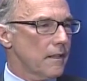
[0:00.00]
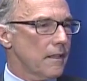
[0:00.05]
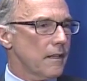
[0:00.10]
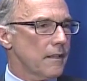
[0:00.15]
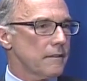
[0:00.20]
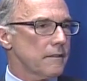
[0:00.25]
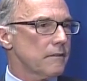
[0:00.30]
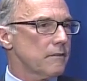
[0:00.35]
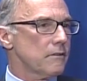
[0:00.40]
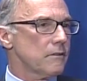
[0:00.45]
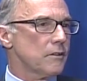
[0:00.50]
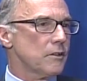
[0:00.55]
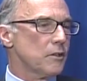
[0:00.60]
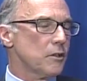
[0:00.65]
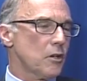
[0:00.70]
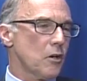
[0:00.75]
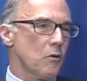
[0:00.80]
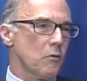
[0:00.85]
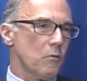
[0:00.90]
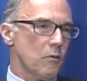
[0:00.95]
and
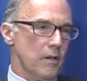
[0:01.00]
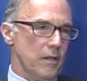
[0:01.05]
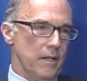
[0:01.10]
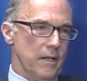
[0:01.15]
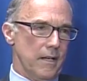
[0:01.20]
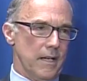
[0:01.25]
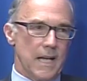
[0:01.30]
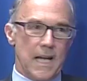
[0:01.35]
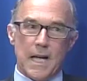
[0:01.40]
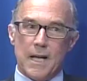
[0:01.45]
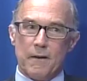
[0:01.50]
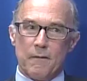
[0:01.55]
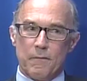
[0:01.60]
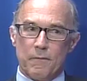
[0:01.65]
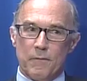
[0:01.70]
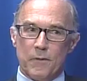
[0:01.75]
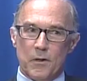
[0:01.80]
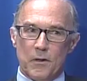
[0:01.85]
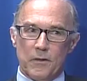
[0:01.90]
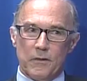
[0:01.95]
you don't want to
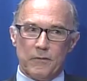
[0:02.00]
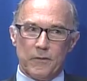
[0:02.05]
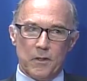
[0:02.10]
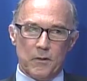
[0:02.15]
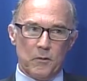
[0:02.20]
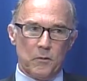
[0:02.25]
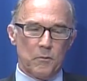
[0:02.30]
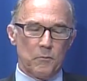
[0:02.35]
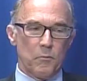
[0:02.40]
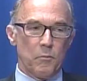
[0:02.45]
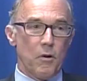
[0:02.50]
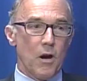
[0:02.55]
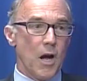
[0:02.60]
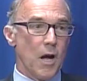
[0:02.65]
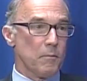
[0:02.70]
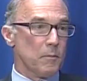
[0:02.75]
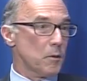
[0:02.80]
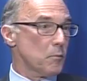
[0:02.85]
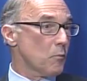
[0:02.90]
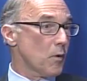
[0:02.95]
have
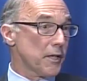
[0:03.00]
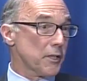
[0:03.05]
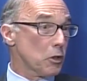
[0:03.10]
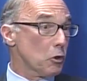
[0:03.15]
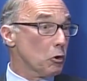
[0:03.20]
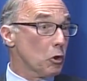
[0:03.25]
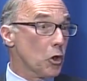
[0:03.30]
problem while you're